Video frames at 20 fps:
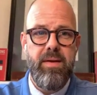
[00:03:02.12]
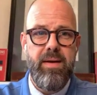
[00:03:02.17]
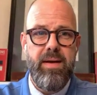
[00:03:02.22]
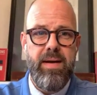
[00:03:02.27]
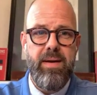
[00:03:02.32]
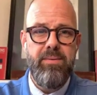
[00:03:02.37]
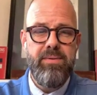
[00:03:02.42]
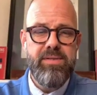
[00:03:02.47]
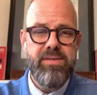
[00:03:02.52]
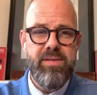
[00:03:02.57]

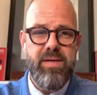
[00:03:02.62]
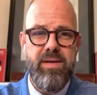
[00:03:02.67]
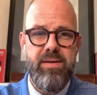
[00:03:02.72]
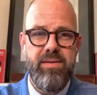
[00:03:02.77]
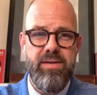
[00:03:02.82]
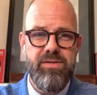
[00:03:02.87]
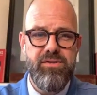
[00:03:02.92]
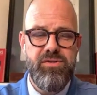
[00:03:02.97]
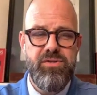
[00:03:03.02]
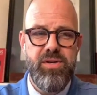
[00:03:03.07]
I would say
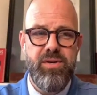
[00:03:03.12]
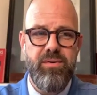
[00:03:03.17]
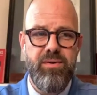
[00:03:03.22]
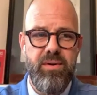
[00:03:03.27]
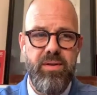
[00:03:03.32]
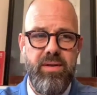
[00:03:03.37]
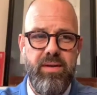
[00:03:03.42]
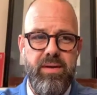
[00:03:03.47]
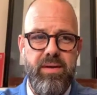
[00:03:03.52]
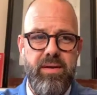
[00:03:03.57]
that
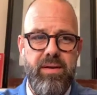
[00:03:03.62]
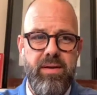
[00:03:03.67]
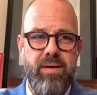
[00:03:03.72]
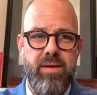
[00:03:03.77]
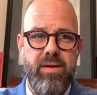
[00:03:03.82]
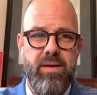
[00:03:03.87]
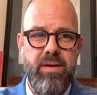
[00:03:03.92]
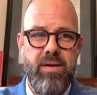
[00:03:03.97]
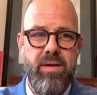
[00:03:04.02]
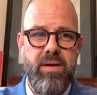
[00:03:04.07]
generally,
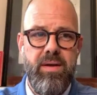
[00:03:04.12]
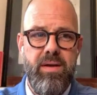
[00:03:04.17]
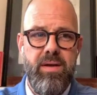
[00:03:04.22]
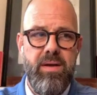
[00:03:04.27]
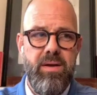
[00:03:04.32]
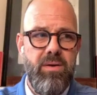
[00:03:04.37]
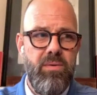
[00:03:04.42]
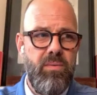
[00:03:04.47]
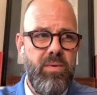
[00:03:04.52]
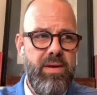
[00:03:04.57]

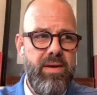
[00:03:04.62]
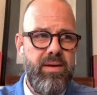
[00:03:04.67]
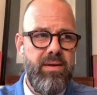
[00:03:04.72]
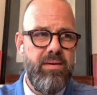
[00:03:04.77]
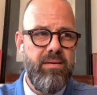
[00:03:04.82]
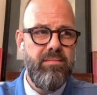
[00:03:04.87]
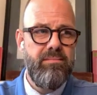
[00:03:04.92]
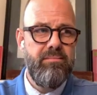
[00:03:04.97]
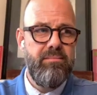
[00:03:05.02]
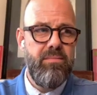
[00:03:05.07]

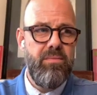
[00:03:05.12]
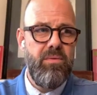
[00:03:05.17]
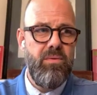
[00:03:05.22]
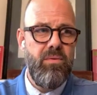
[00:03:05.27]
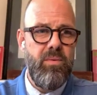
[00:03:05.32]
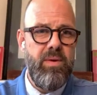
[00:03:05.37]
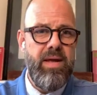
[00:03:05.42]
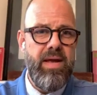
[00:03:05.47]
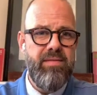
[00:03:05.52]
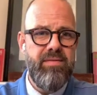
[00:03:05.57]
we
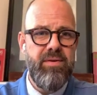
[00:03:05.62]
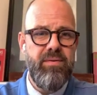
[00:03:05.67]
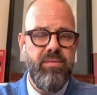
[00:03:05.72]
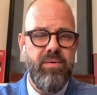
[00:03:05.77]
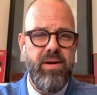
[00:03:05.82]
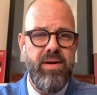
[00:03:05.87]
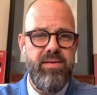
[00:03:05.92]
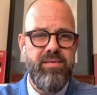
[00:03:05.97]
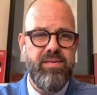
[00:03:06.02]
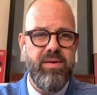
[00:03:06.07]
haven't
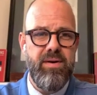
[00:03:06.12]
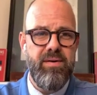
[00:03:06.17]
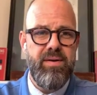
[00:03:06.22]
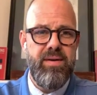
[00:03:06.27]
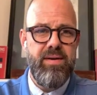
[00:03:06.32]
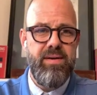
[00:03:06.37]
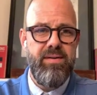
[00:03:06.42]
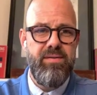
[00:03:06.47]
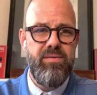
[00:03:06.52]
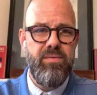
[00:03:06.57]
raised our
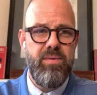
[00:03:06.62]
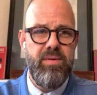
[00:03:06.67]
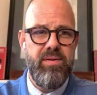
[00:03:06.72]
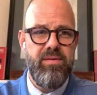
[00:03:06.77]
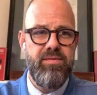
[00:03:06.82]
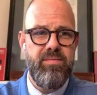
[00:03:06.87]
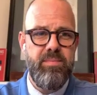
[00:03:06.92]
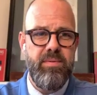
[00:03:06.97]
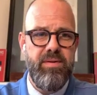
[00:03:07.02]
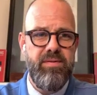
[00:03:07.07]
kids with
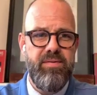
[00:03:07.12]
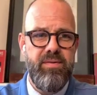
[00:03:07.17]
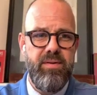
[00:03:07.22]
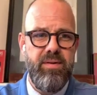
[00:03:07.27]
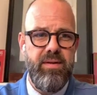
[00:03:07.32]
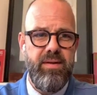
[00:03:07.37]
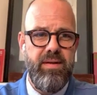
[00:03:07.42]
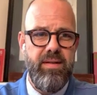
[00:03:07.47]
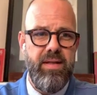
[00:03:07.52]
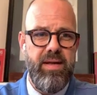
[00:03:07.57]

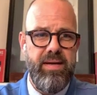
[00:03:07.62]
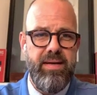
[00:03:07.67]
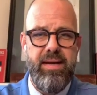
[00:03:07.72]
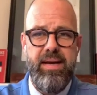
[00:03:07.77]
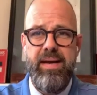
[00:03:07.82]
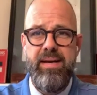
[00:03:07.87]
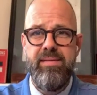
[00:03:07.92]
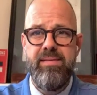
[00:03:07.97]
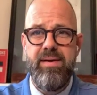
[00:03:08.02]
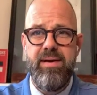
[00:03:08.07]
explicitly like
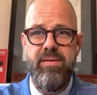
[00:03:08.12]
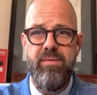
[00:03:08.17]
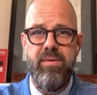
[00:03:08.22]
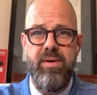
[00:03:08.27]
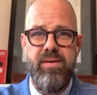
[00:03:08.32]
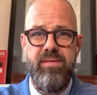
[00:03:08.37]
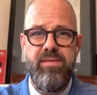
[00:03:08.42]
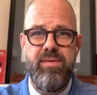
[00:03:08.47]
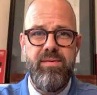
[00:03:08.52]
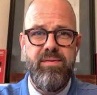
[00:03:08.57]

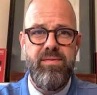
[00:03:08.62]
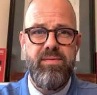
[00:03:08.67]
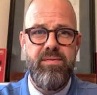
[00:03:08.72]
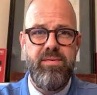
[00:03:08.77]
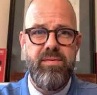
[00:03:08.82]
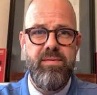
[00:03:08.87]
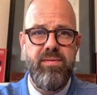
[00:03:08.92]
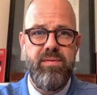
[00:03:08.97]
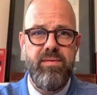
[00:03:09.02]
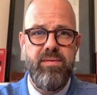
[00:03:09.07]
anti-racist